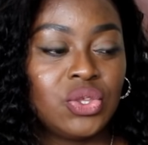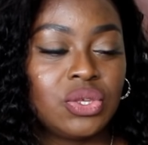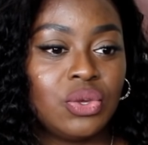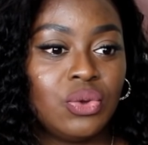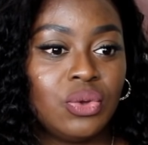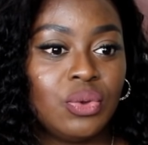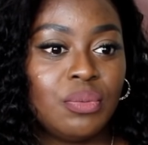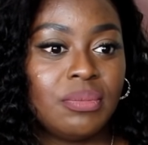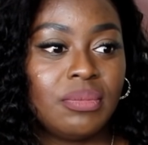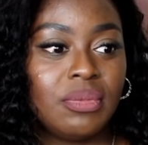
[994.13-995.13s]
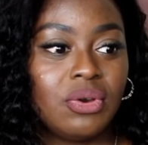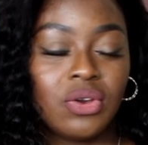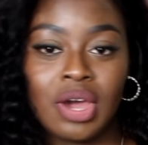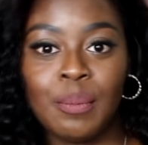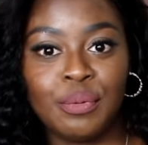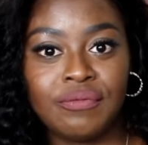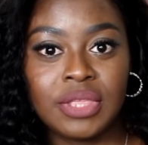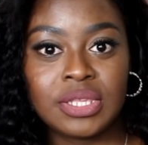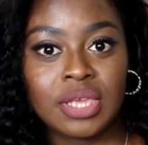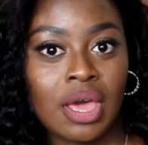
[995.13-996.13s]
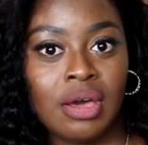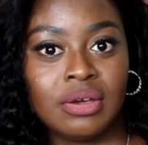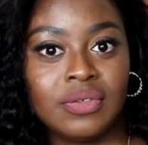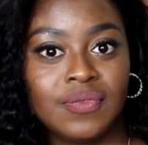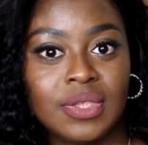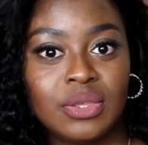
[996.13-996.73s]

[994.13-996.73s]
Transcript: to hook up with this girl,